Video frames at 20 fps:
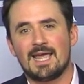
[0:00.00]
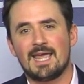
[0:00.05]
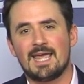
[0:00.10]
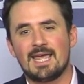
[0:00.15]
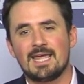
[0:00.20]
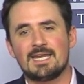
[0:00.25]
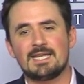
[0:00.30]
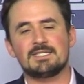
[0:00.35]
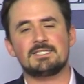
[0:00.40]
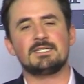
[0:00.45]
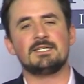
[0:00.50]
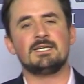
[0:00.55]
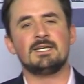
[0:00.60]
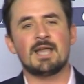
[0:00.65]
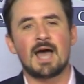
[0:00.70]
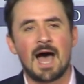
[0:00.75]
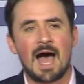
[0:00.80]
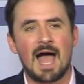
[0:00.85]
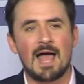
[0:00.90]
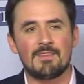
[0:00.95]
it is
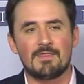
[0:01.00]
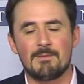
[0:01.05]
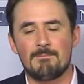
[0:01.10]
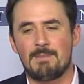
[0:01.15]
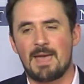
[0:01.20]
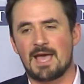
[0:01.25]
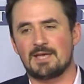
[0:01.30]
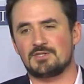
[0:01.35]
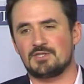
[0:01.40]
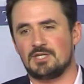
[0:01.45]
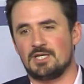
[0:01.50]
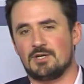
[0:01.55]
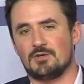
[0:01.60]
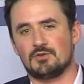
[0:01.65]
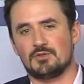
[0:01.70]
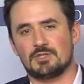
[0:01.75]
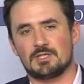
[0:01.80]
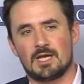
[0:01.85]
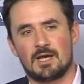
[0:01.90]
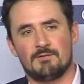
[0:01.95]
not the best
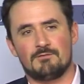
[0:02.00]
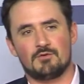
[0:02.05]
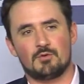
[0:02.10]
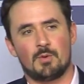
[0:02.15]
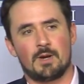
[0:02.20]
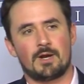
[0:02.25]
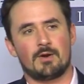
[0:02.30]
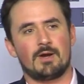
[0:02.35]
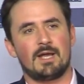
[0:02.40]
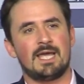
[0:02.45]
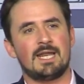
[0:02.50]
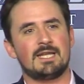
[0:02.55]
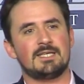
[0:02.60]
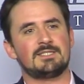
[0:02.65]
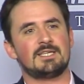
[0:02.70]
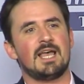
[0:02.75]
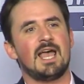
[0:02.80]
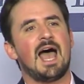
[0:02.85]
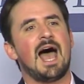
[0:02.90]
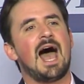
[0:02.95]
use of Twitter. It is
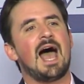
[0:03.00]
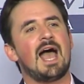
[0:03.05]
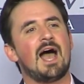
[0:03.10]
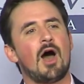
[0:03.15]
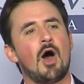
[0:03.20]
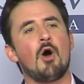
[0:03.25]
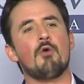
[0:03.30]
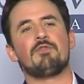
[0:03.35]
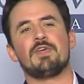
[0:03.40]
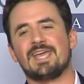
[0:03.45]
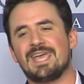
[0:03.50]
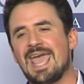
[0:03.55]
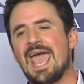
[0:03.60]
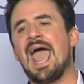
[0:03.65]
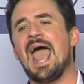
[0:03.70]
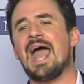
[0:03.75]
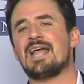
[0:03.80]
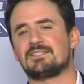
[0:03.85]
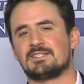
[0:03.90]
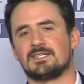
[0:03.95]
Oh, the
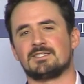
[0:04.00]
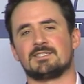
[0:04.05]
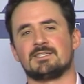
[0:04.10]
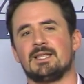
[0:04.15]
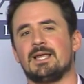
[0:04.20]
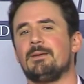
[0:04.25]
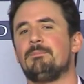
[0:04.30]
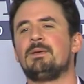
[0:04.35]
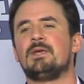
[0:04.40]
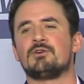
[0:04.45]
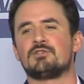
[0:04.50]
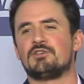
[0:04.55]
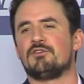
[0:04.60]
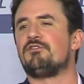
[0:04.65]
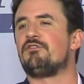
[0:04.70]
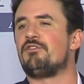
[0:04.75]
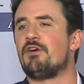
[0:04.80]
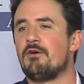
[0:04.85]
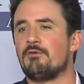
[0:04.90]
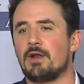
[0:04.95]
cat's asleep. Here's a
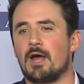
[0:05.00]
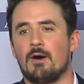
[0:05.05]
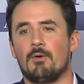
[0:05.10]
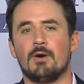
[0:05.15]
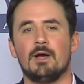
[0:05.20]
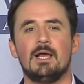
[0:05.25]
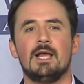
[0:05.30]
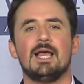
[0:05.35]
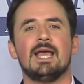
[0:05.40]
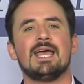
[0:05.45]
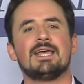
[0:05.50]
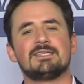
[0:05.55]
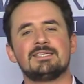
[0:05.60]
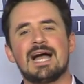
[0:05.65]
photo. Is